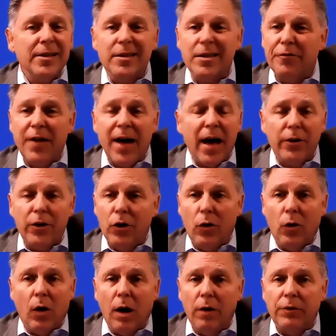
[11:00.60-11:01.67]
the value
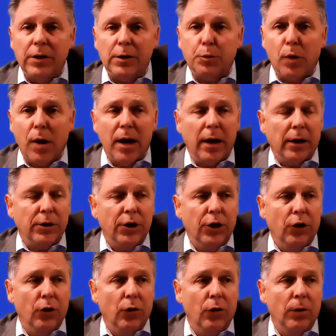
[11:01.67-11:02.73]
of this product to
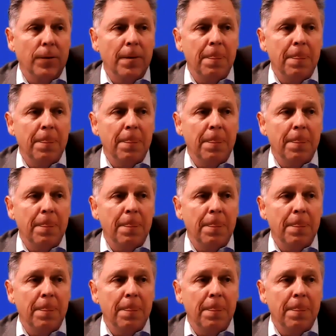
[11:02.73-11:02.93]
you,